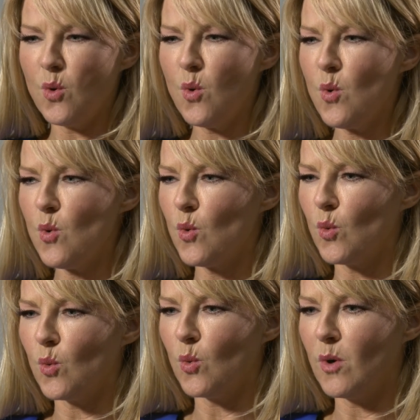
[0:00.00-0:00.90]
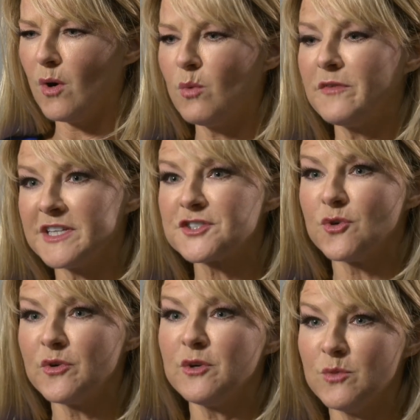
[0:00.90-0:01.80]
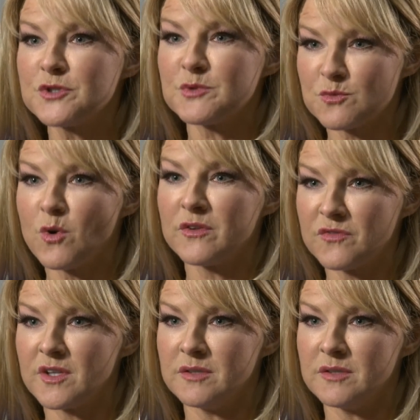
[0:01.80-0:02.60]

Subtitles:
Well, Victoria Wood was one of